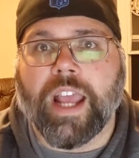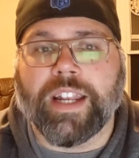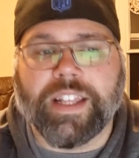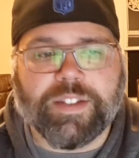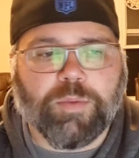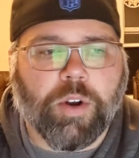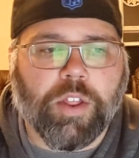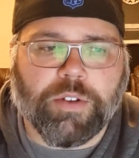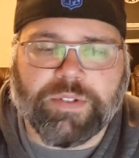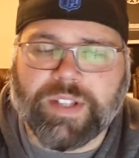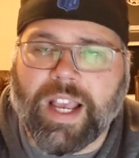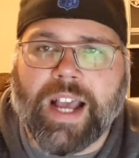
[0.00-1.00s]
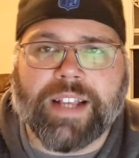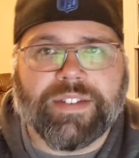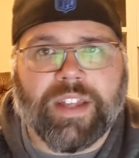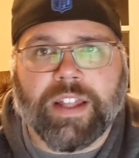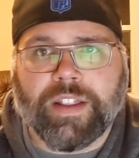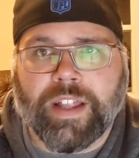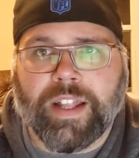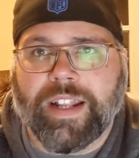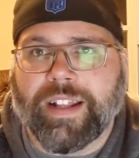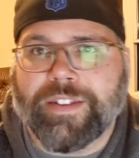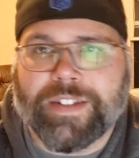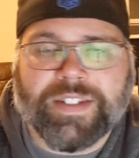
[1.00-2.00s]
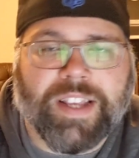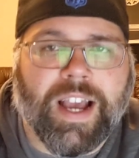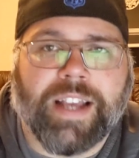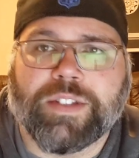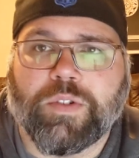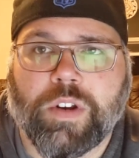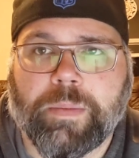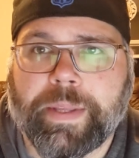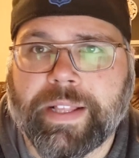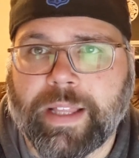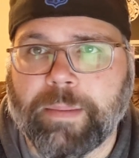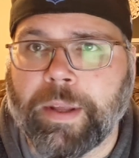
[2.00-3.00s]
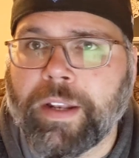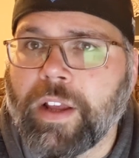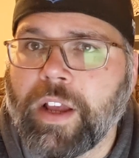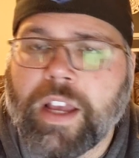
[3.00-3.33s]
And he's one of those guys that, that the sky is going to be the limit.